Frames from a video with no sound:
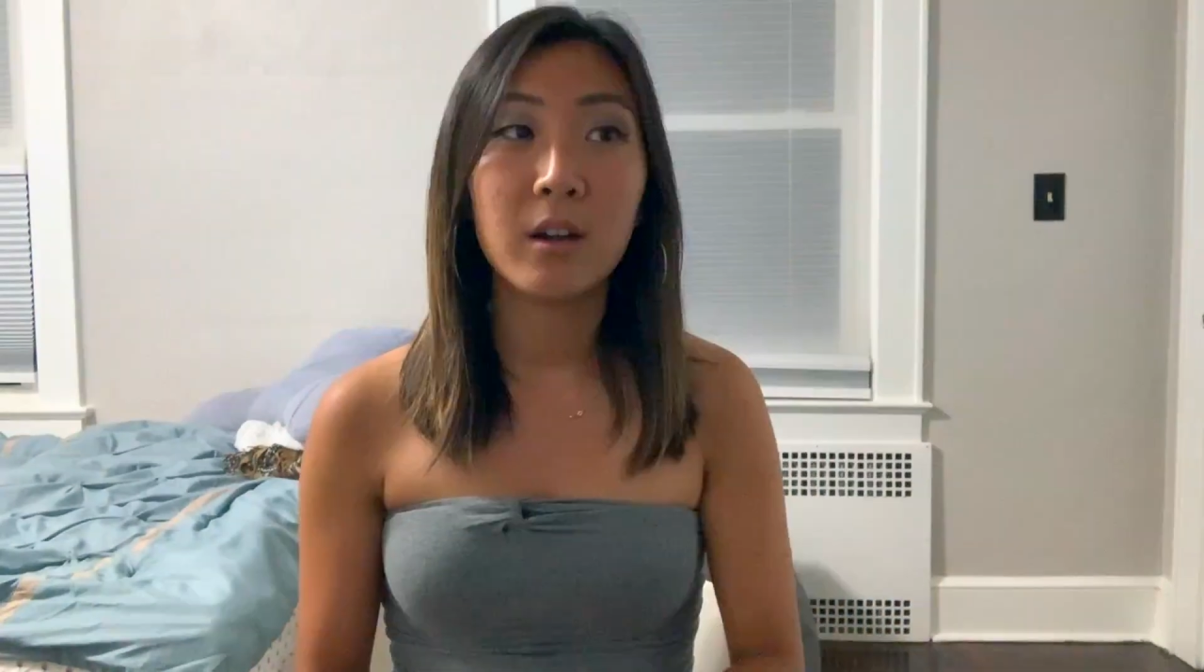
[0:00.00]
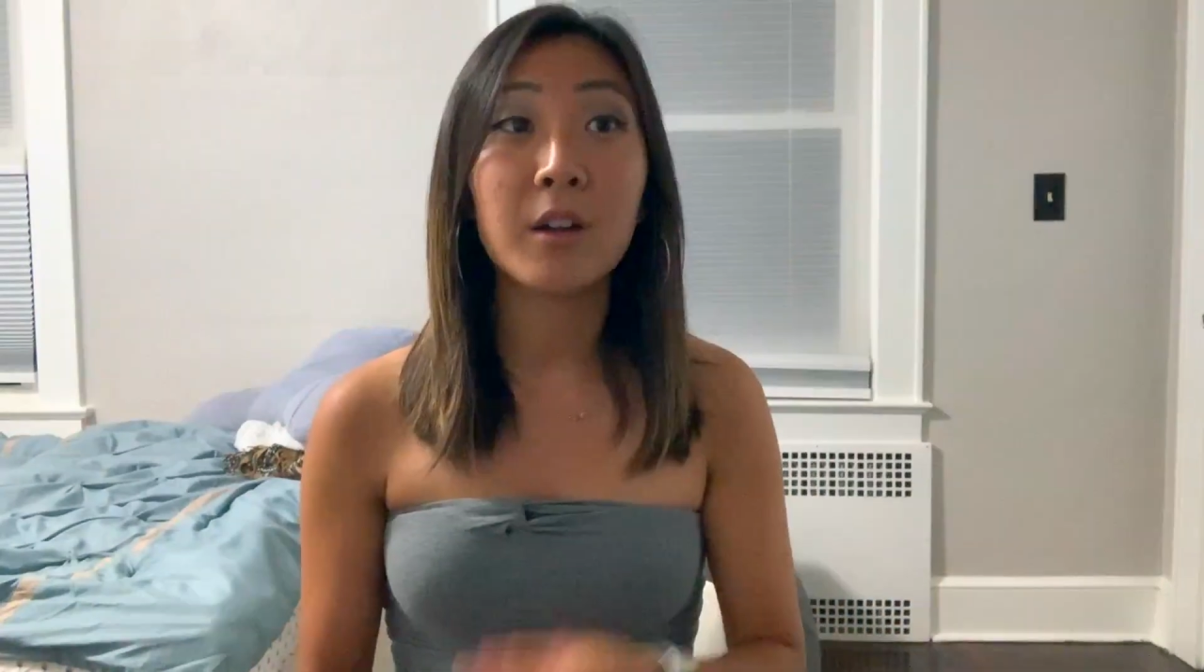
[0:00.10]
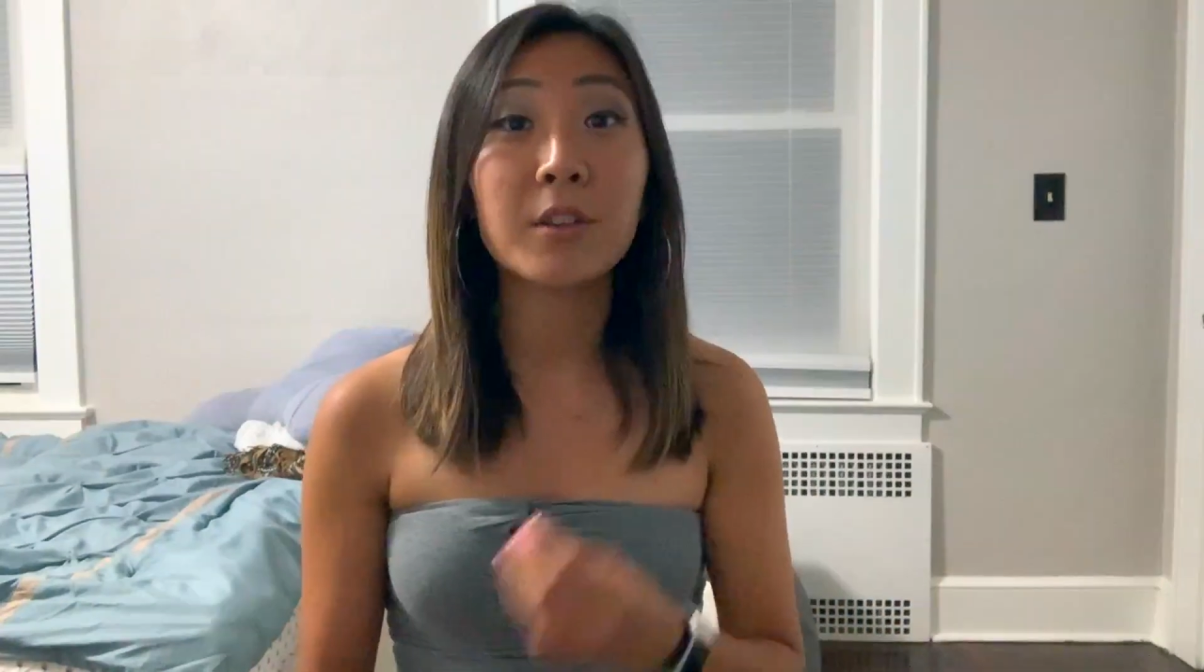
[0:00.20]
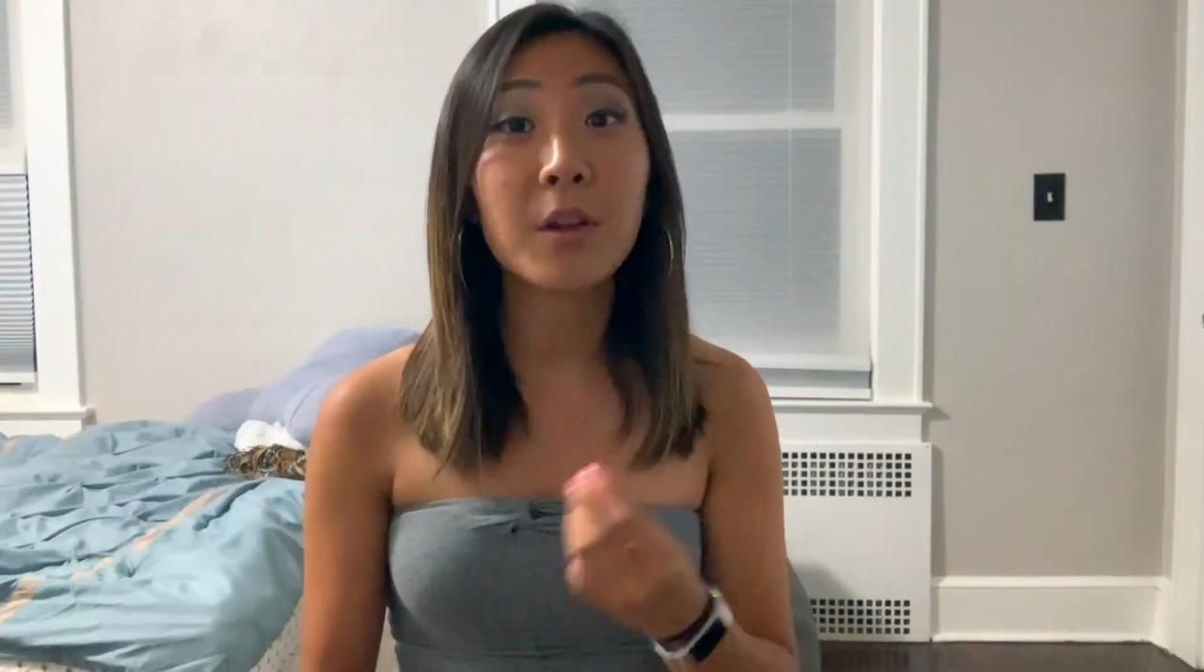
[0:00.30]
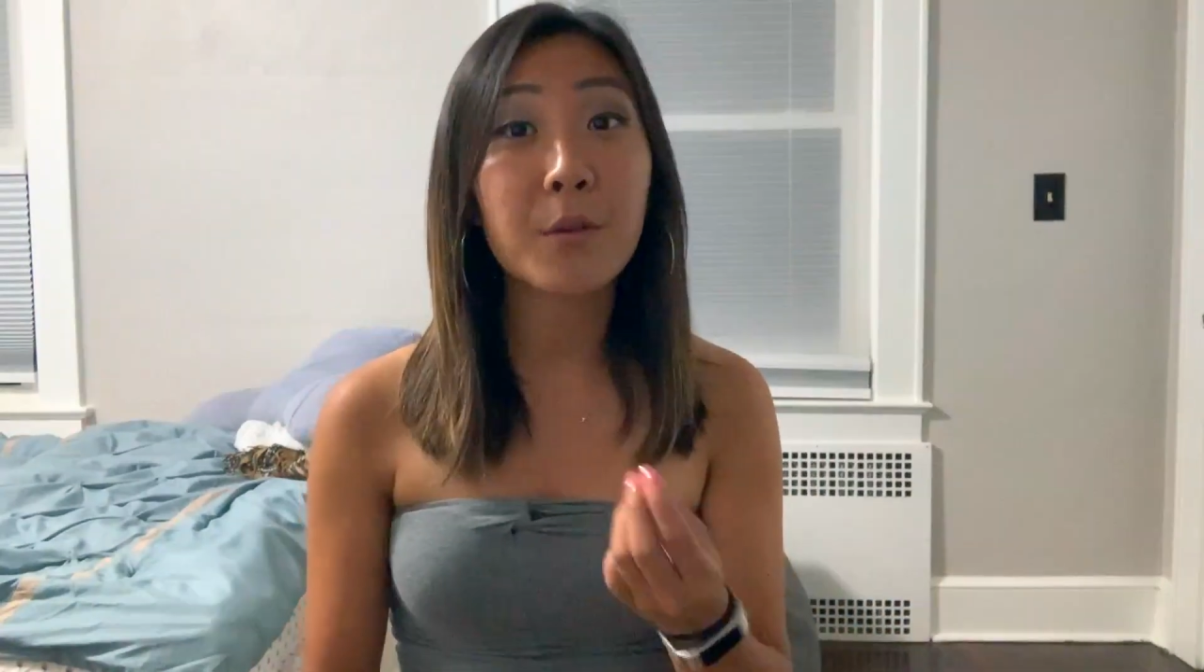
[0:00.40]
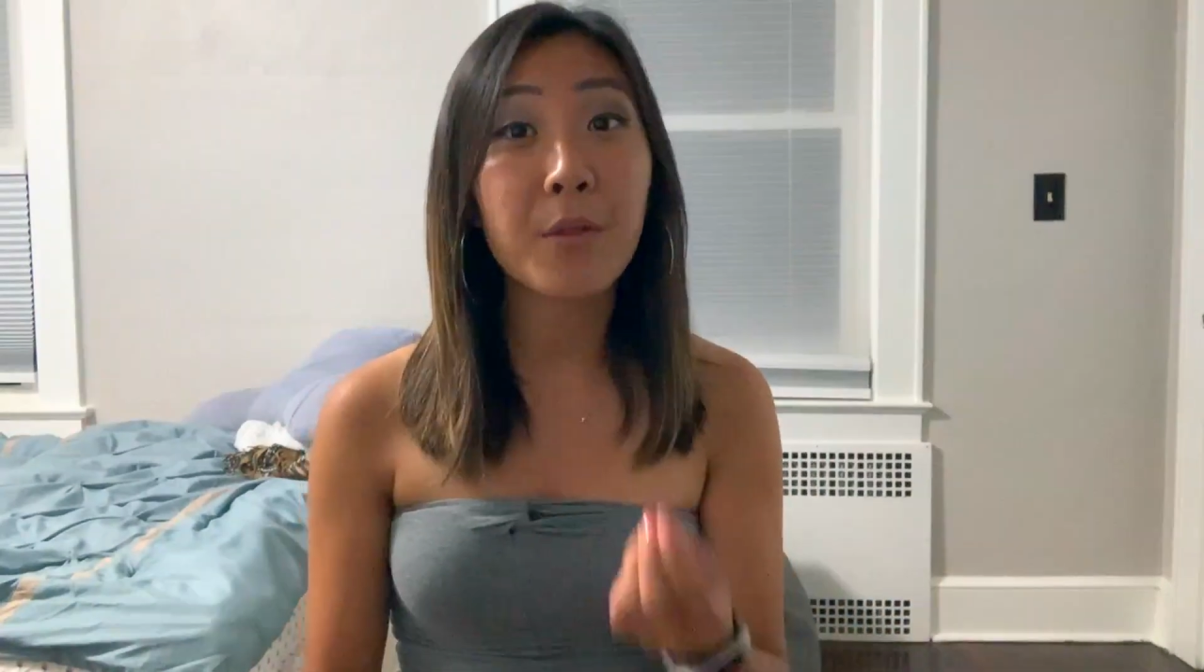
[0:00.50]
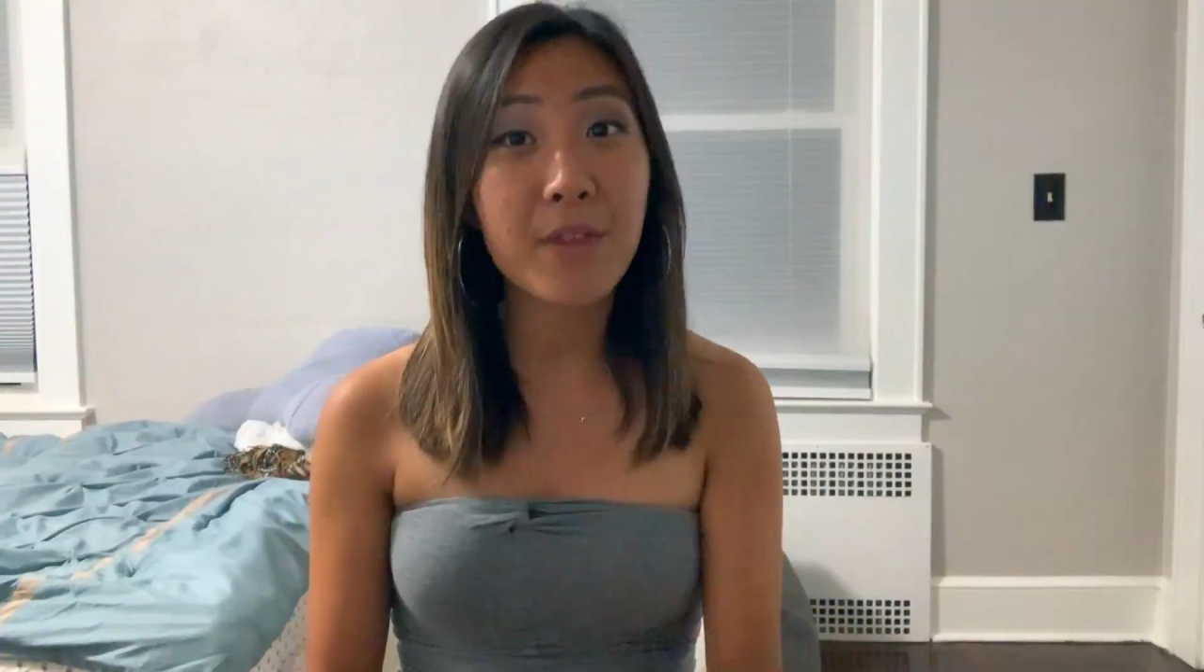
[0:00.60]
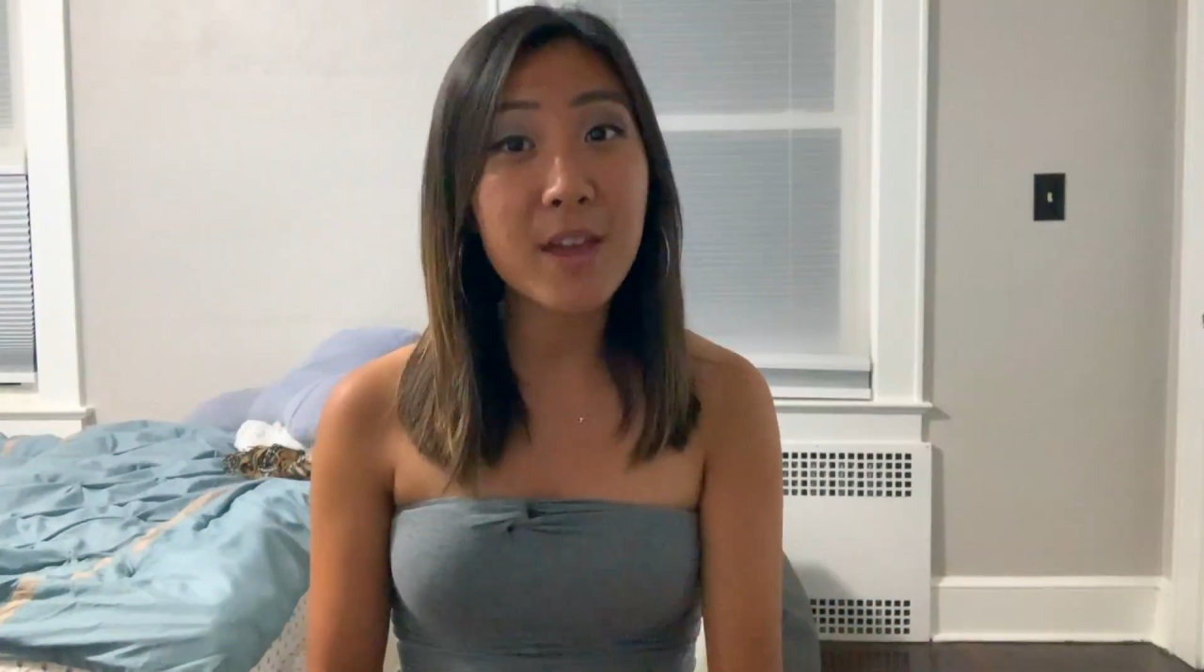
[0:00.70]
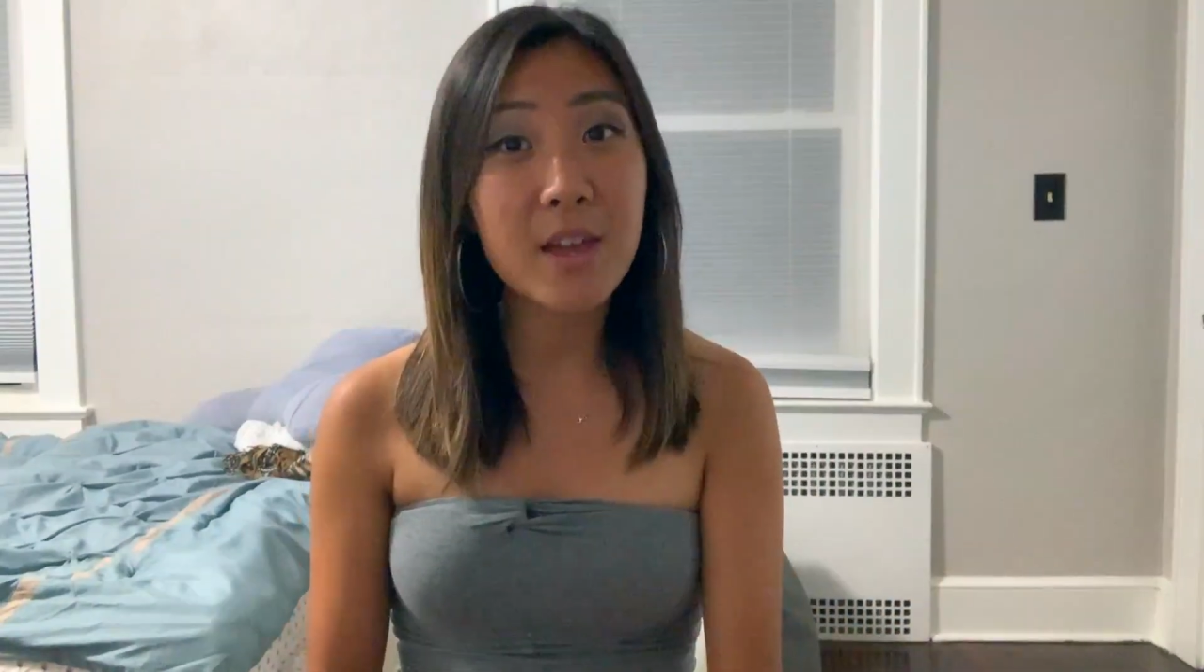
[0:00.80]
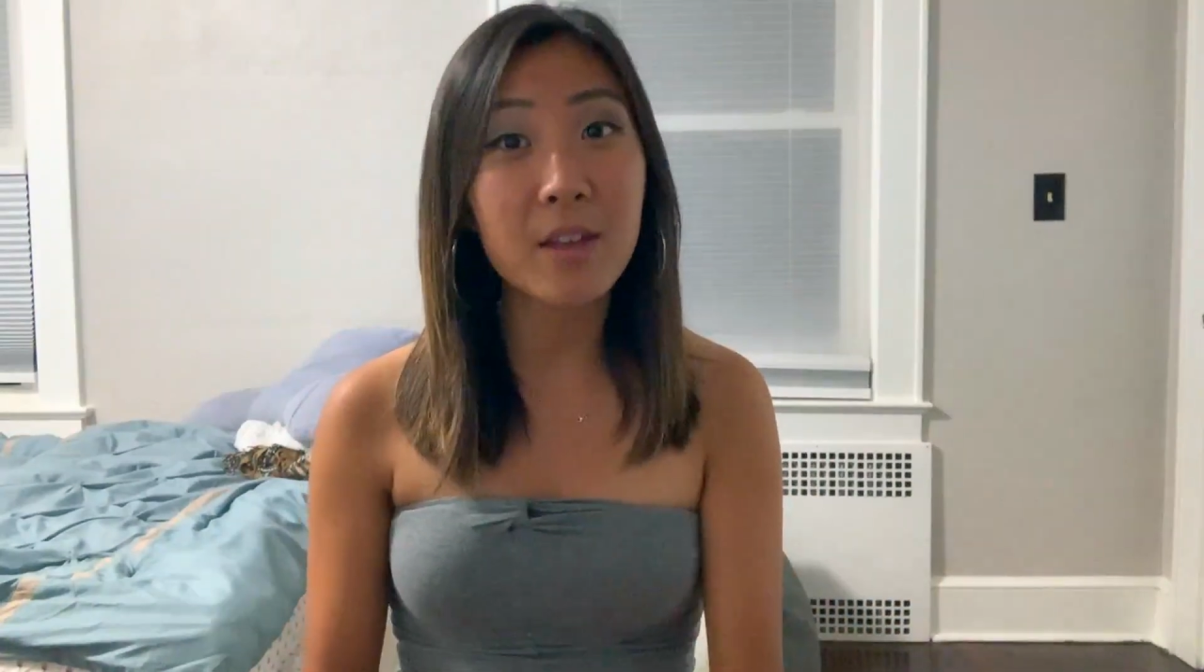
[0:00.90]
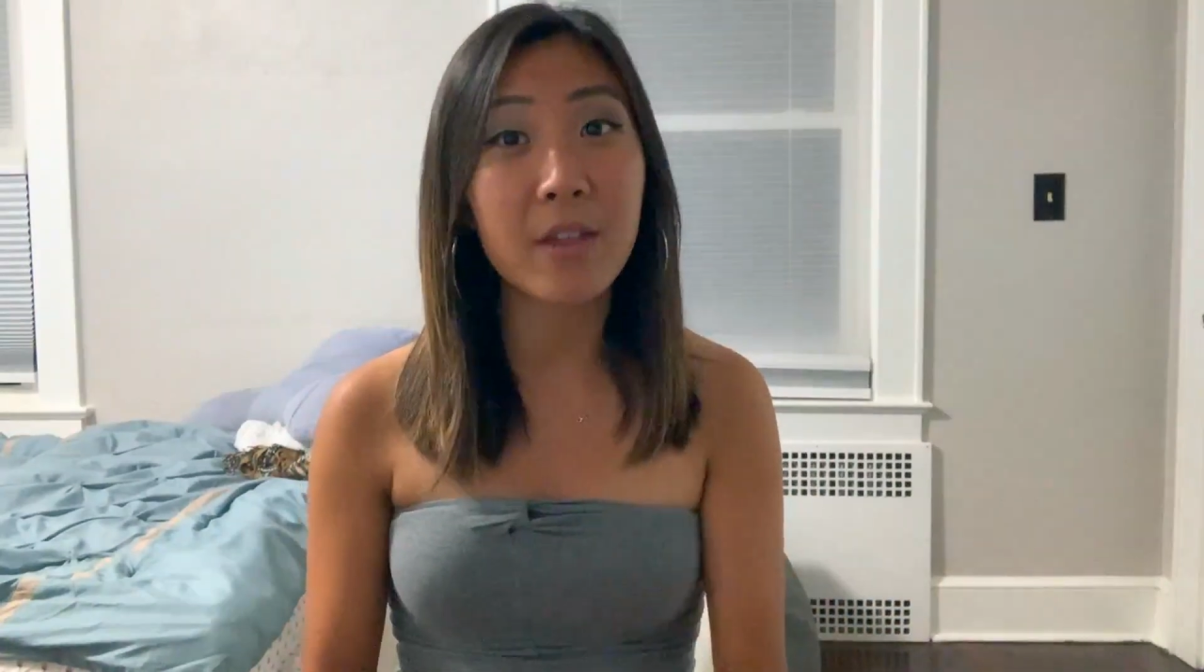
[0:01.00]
Another thing